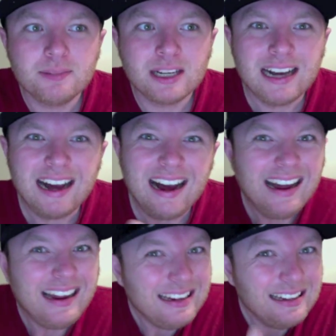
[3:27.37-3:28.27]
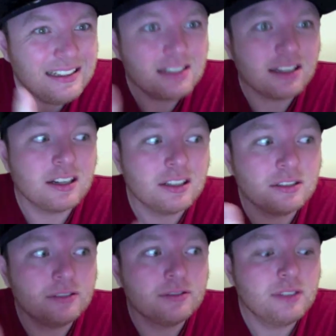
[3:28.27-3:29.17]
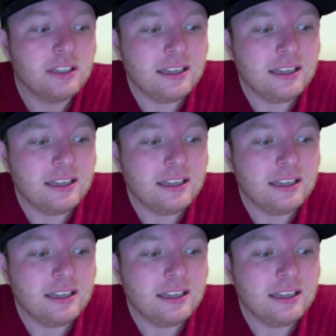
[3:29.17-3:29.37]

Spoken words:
kind of